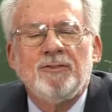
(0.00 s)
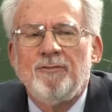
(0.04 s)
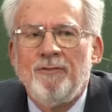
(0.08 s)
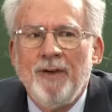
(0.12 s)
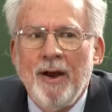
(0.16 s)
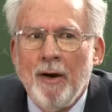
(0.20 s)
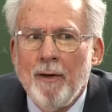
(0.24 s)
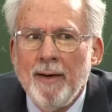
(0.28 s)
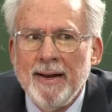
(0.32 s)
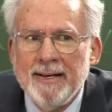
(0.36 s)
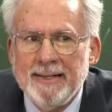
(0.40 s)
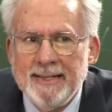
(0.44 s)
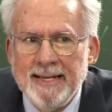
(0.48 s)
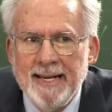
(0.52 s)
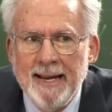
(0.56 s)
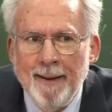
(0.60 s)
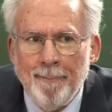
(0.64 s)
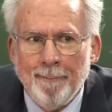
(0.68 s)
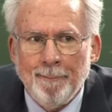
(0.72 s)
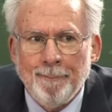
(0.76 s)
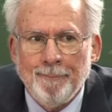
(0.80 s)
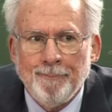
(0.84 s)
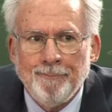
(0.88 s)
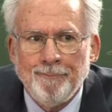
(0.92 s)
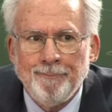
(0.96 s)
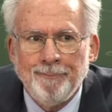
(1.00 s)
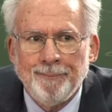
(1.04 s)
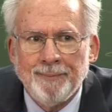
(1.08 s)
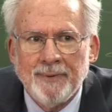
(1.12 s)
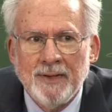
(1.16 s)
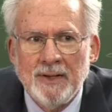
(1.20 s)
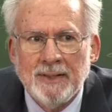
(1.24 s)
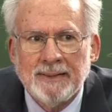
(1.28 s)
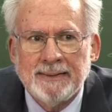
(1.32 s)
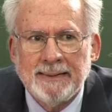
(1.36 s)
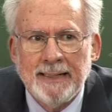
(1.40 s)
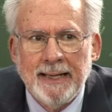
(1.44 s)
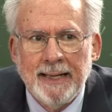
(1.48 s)
very deep,
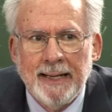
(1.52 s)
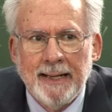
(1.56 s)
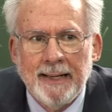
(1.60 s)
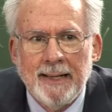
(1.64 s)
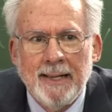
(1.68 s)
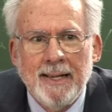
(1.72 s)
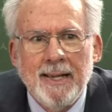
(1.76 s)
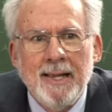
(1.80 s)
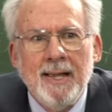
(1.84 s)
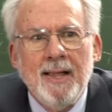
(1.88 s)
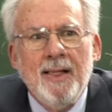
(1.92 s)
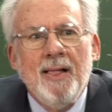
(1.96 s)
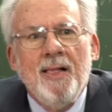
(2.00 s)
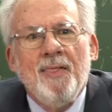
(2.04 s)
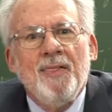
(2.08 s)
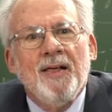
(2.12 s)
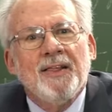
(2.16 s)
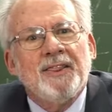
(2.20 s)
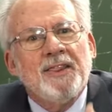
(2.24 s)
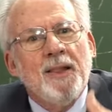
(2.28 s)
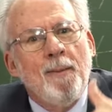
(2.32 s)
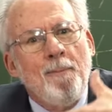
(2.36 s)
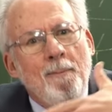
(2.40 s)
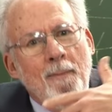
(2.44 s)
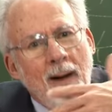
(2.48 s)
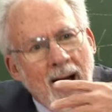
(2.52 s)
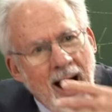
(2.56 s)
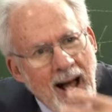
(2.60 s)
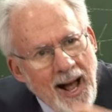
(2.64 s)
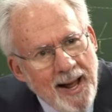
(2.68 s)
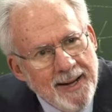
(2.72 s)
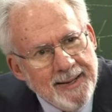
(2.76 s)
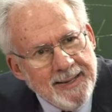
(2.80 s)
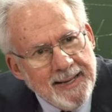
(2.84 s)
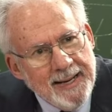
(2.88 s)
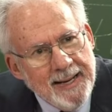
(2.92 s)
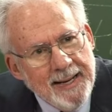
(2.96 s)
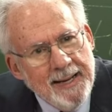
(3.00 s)
you see, that the
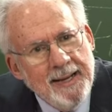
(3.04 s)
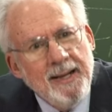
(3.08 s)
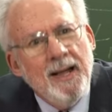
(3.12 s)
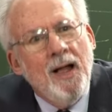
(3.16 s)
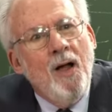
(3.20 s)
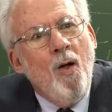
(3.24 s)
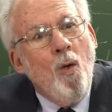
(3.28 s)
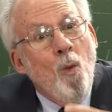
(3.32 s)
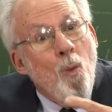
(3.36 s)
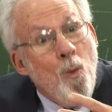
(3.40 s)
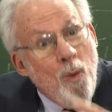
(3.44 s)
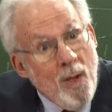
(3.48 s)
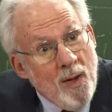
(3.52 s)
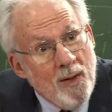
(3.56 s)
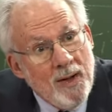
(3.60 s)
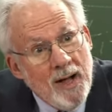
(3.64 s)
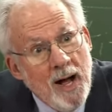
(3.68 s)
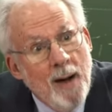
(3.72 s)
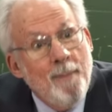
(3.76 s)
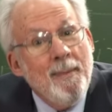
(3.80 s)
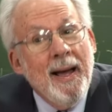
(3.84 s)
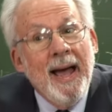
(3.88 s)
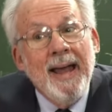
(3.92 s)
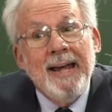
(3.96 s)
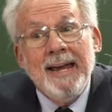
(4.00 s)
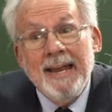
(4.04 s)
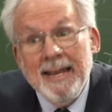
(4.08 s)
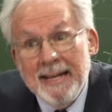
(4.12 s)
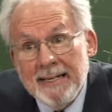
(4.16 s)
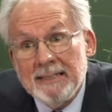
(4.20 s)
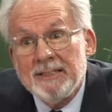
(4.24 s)
Mahdi will come, and he